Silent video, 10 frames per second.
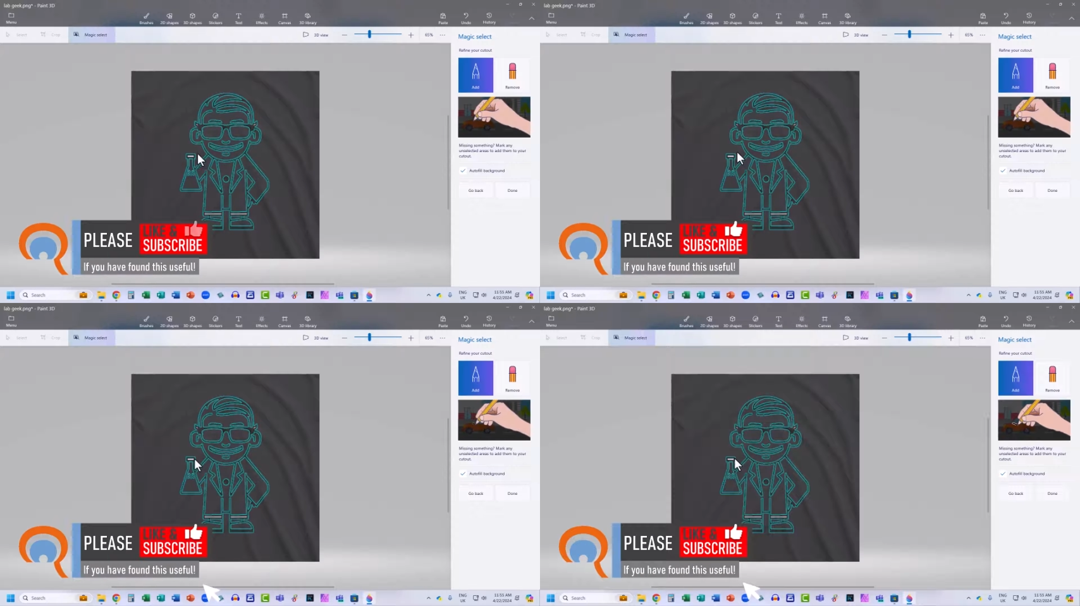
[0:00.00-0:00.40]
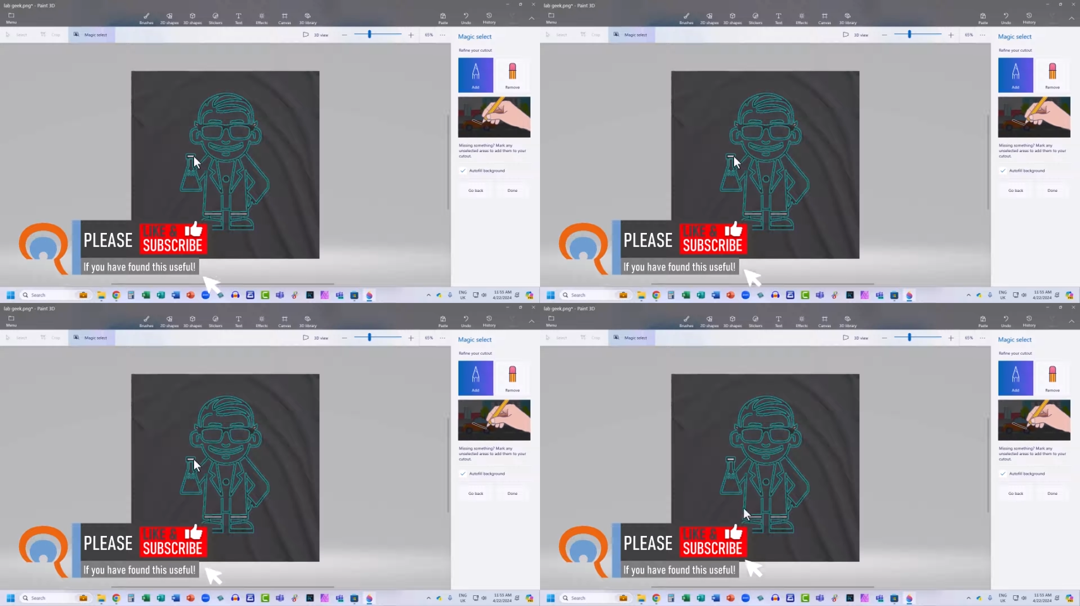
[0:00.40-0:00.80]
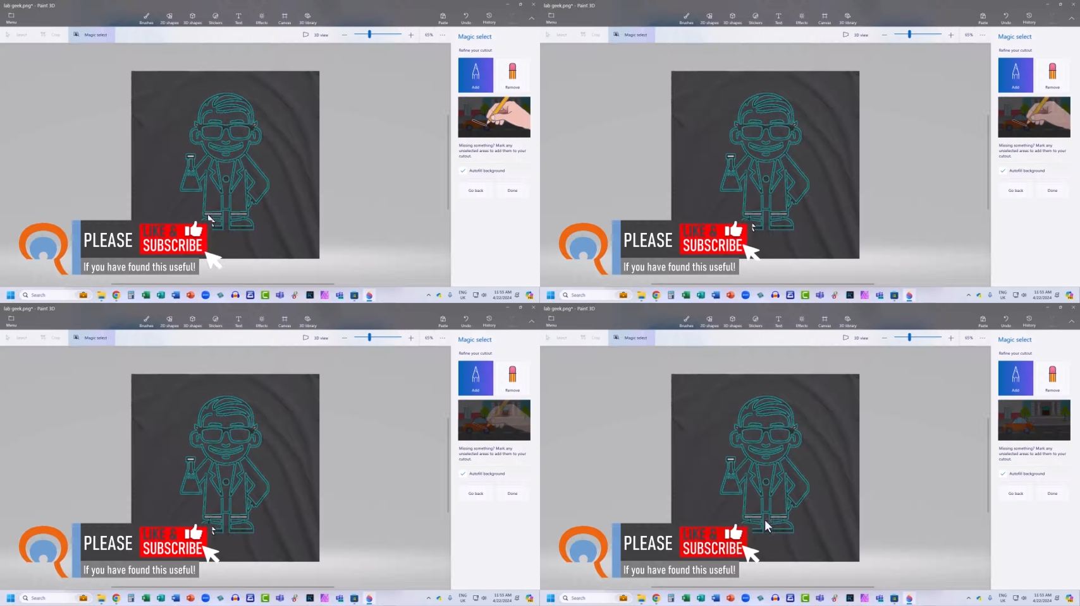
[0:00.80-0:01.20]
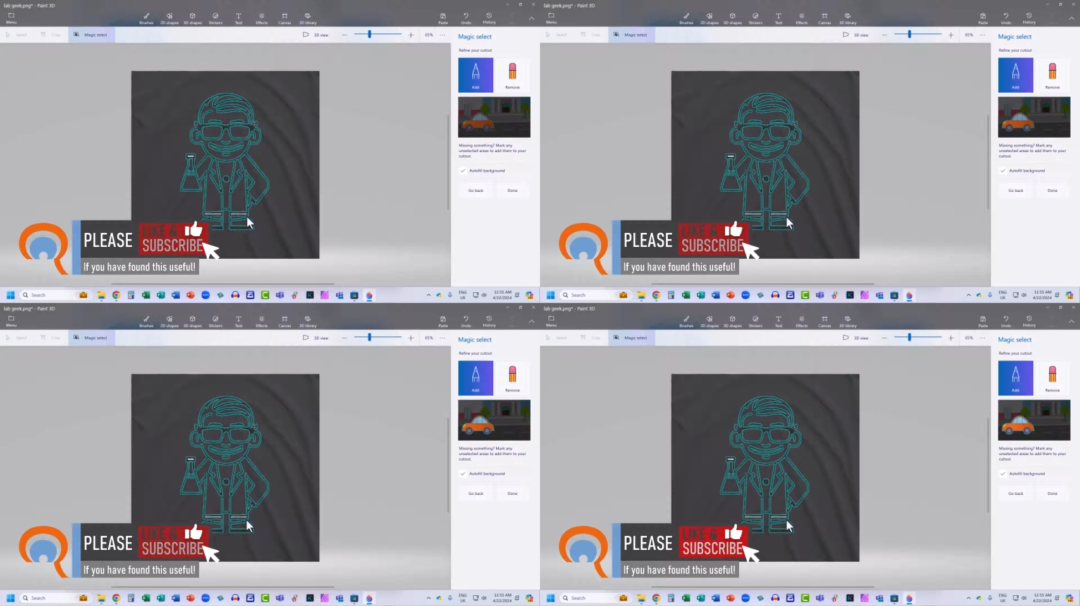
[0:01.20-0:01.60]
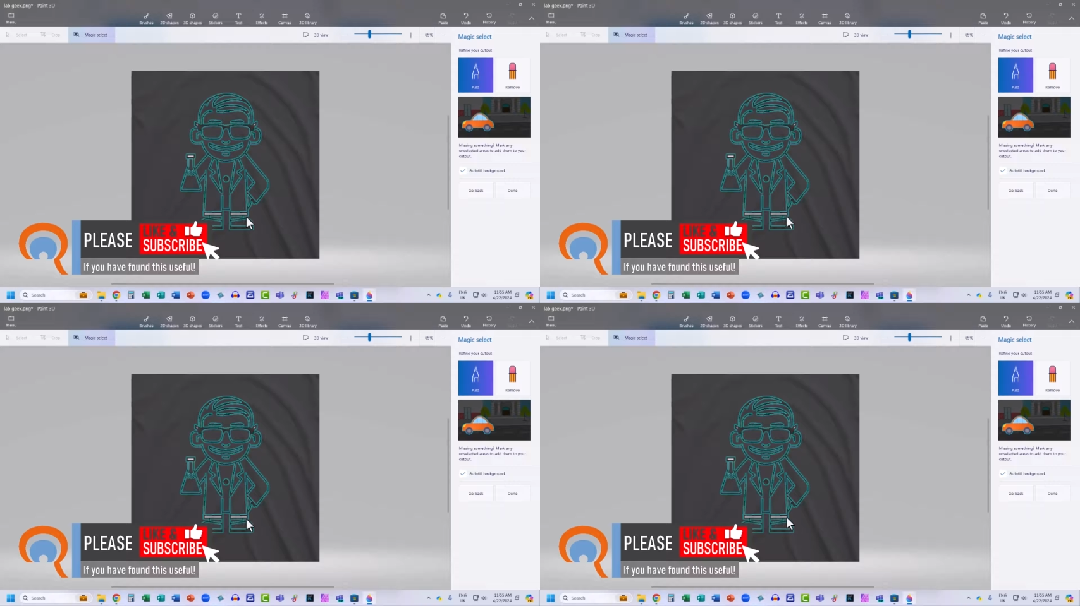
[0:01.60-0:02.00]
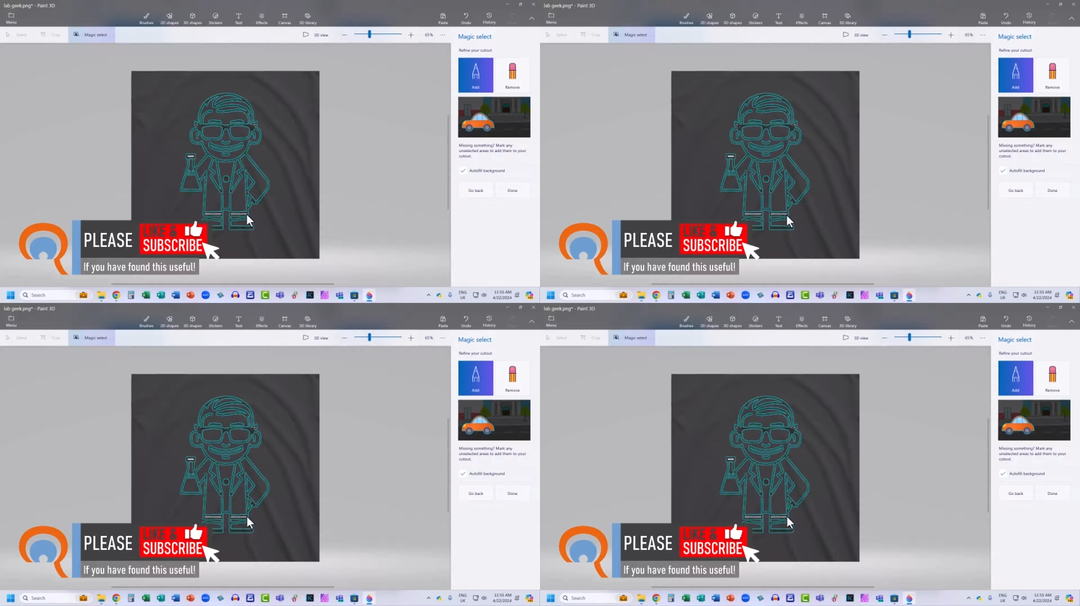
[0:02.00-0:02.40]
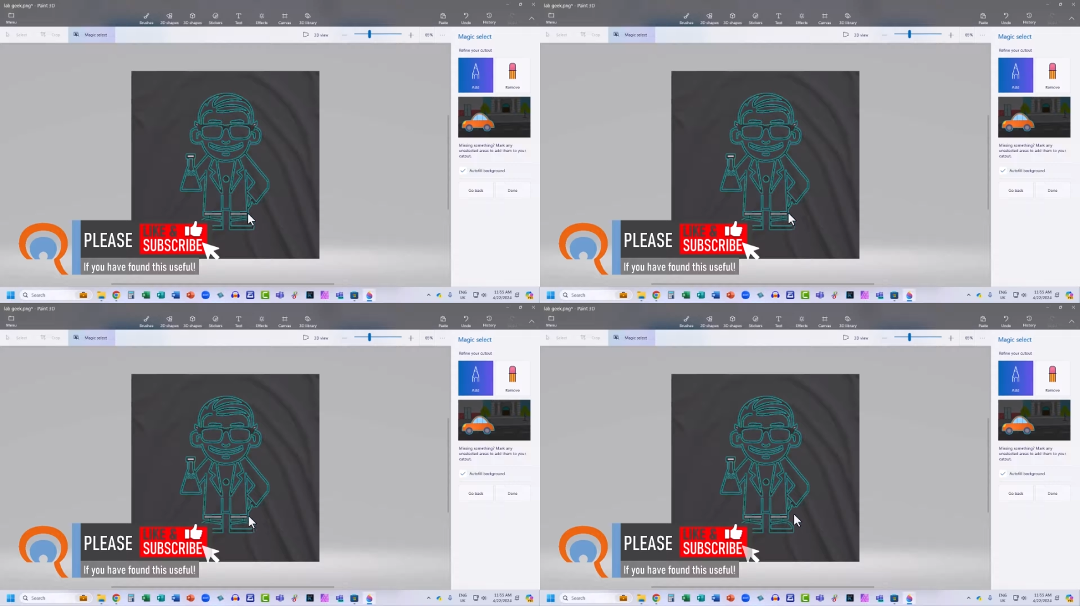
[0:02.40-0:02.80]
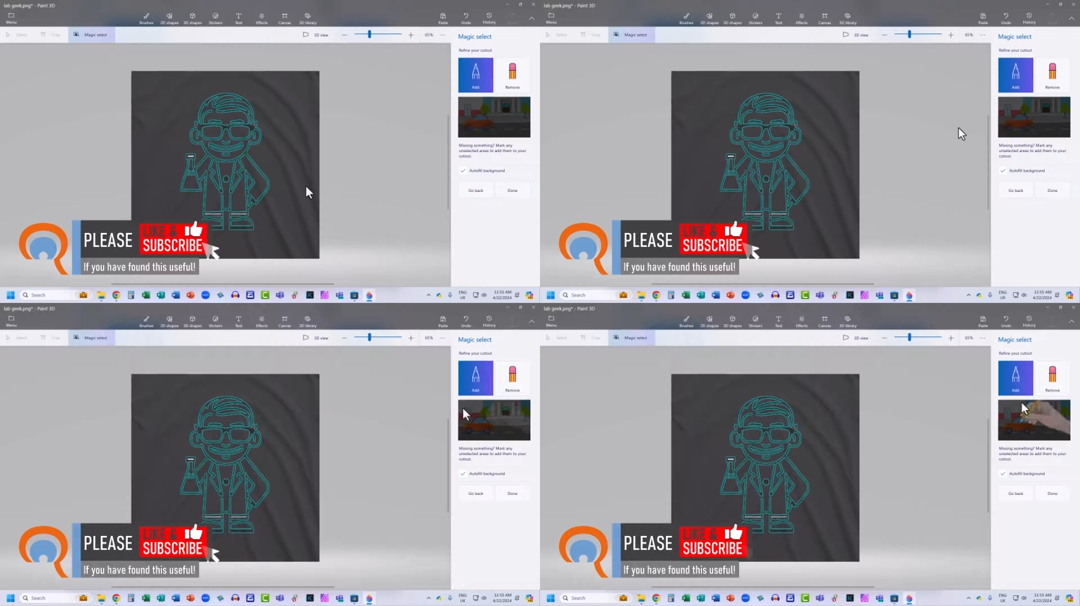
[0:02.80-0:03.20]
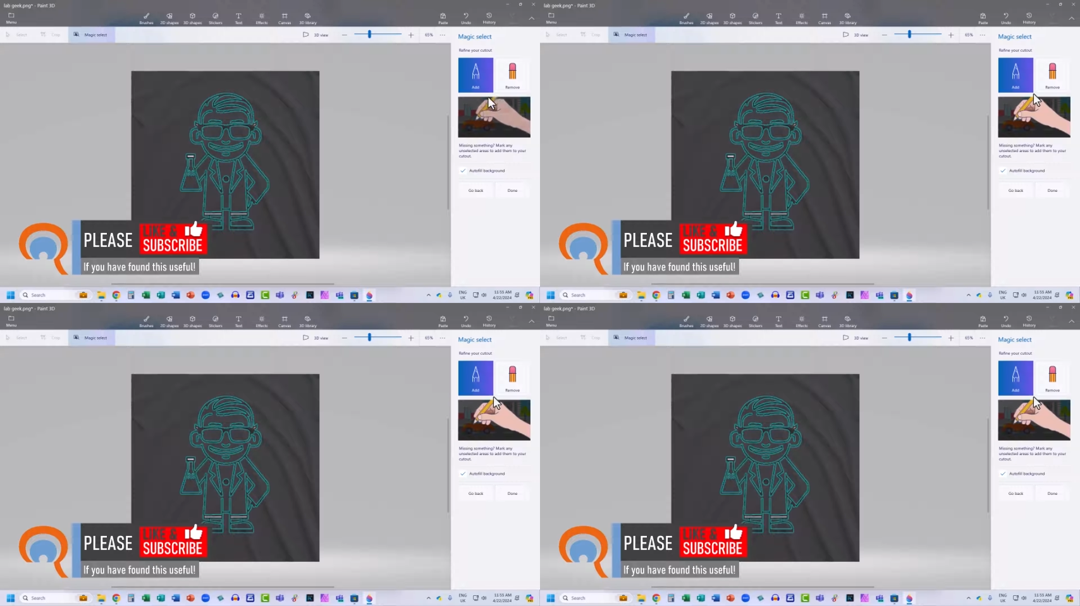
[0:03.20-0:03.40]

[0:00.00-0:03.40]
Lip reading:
No face is visible, so there are no lips to read.